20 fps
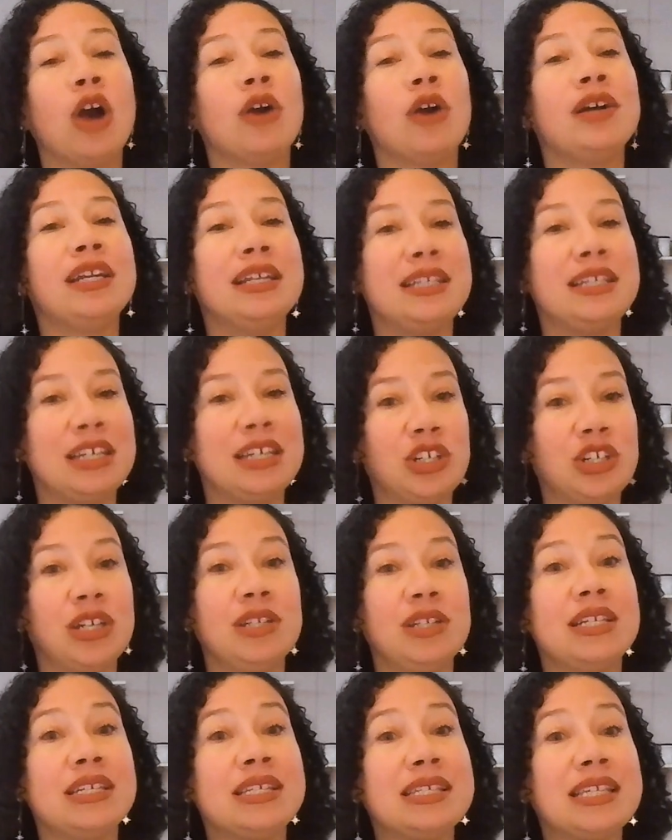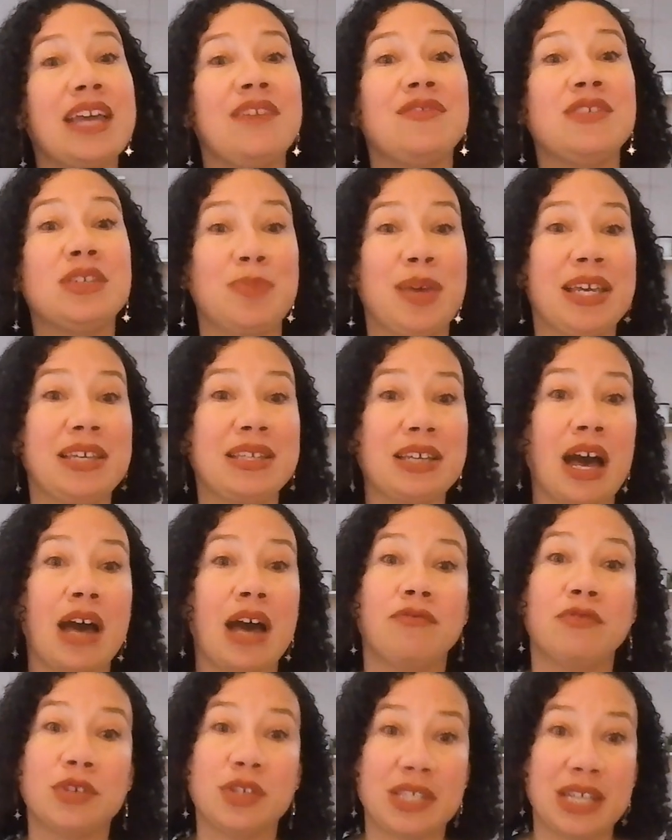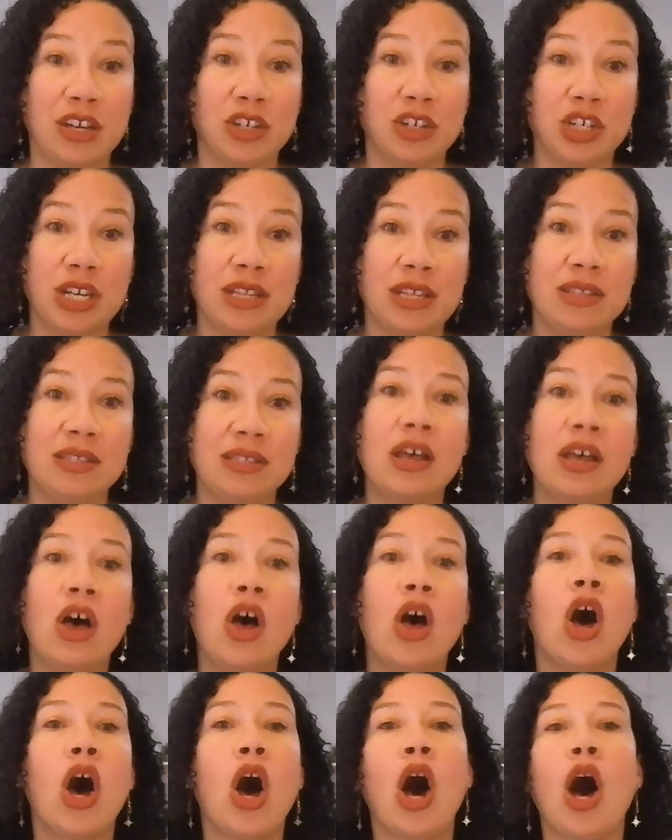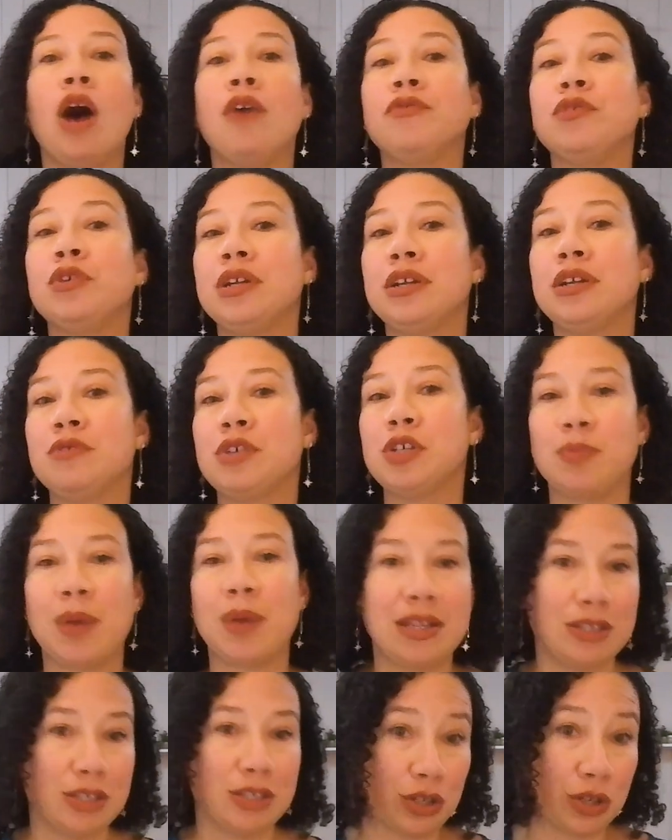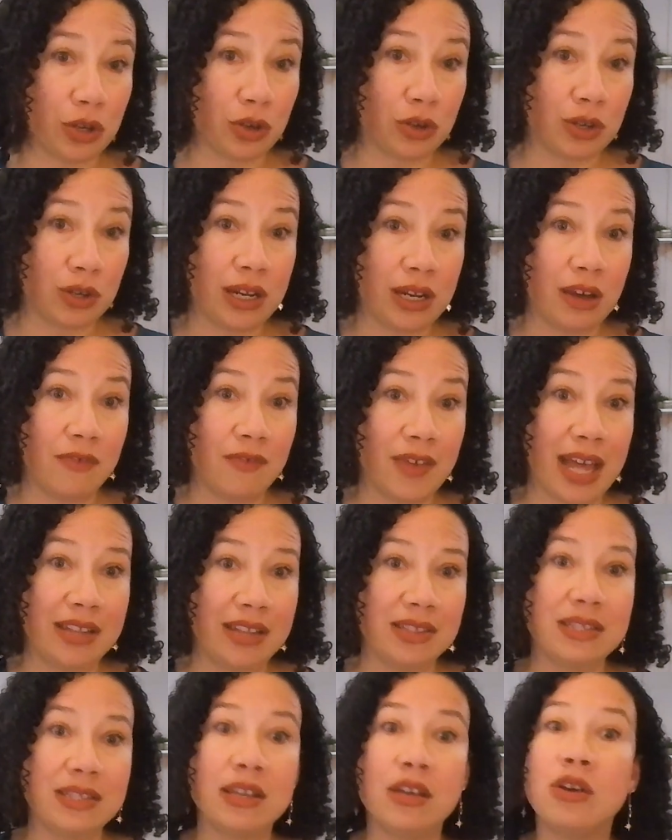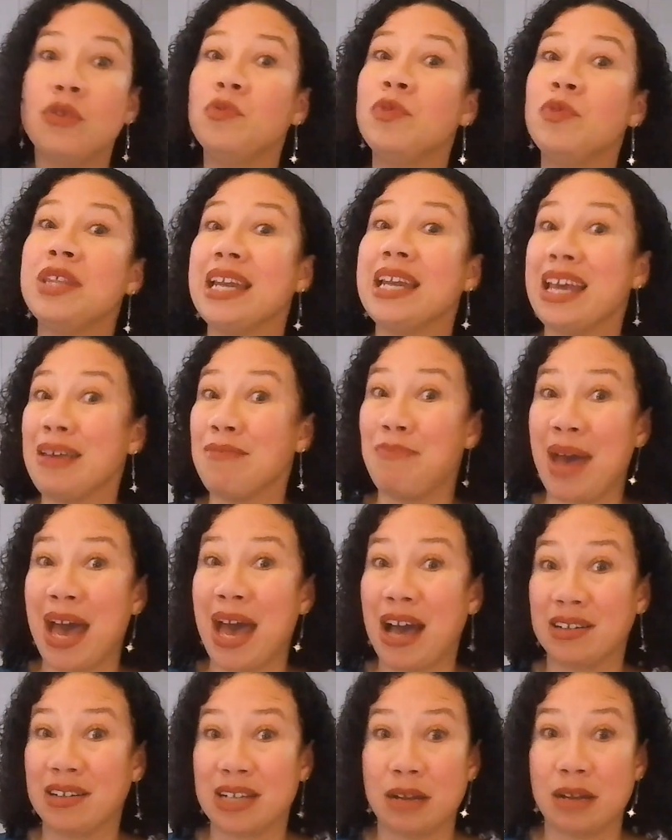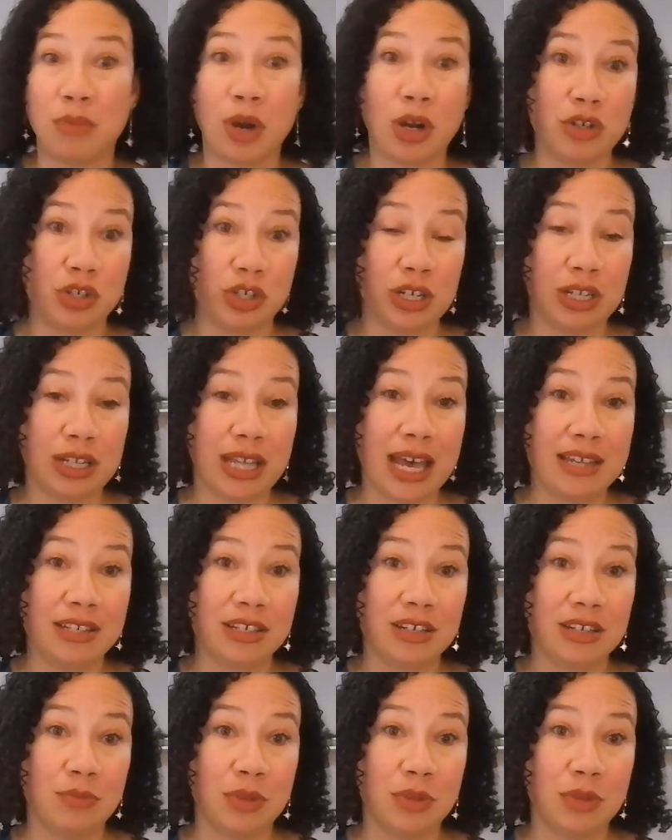are in addition to safe space conversations offered in response to current events with an impact on marginalized